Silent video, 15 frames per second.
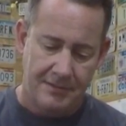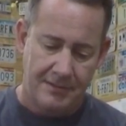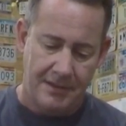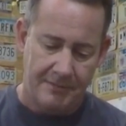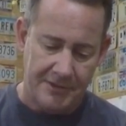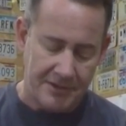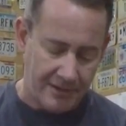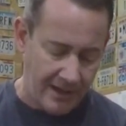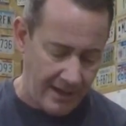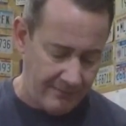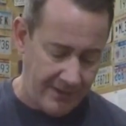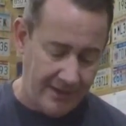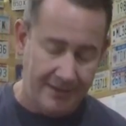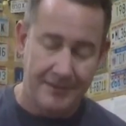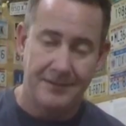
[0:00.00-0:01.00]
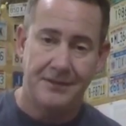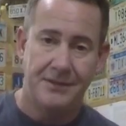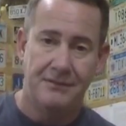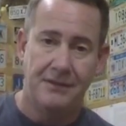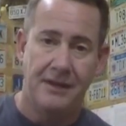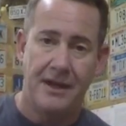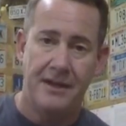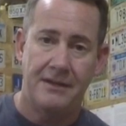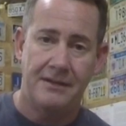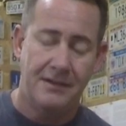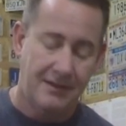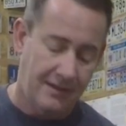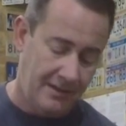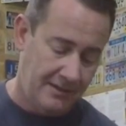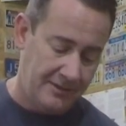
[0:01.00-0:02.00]
meat you
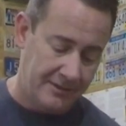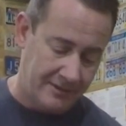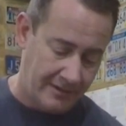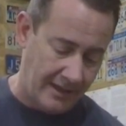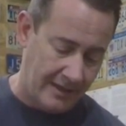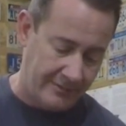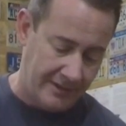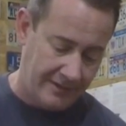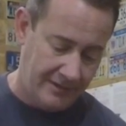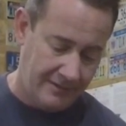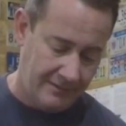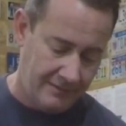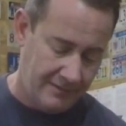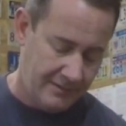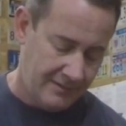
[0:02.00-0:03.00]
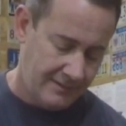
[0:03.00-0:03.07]
like in your crab Rangoon.